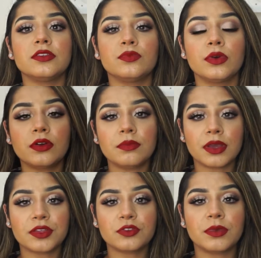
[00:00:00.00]
Welcome
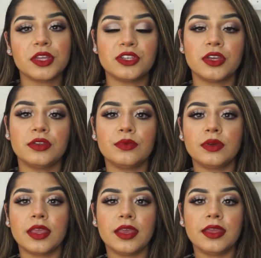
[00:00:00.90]
back to my channel
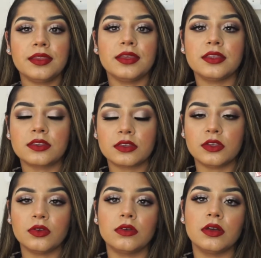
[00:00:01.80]
again. It's
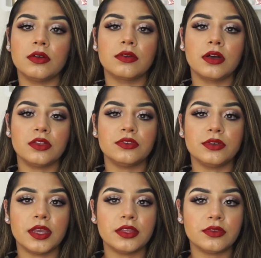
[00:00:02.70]
your girl Kajal
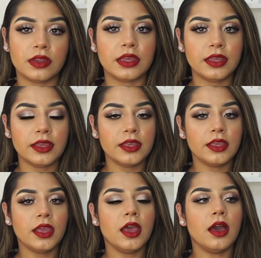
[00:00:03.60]
here today.
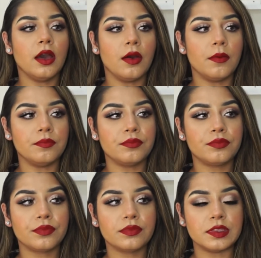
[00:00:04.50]

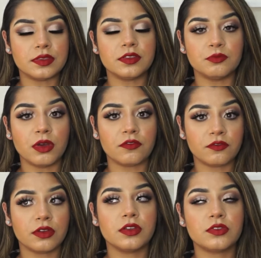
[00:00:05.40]
This is my
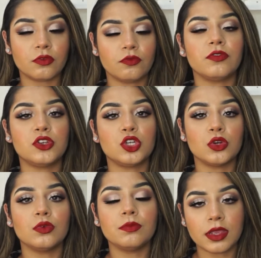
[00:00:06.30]
first
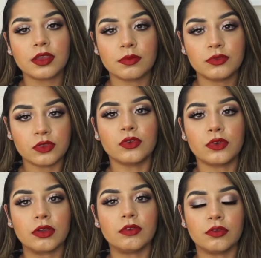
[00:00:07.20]
official makeup
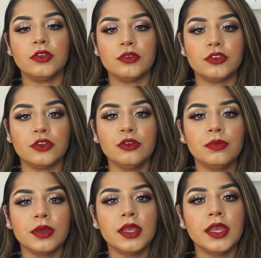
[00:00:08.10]
tutorial on YouTube.
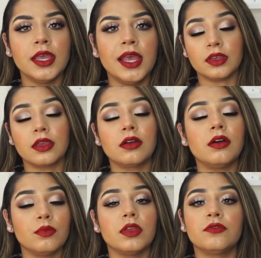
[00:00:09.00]
I
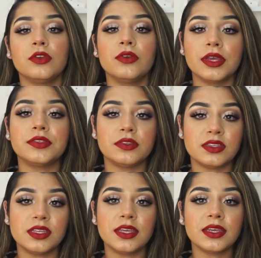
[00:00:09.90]
can't wait for you guys to
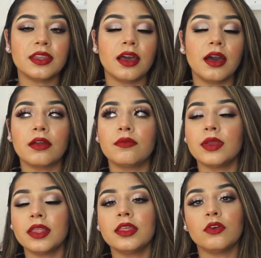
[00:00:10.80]
see it. I
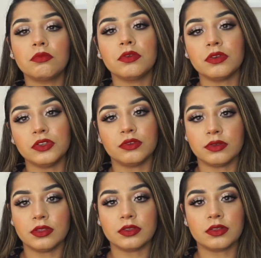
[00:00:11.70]
really hope you enjoy
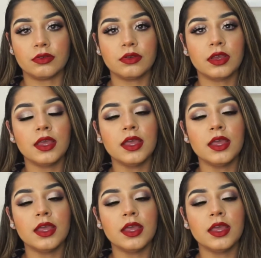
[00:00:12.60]
this look.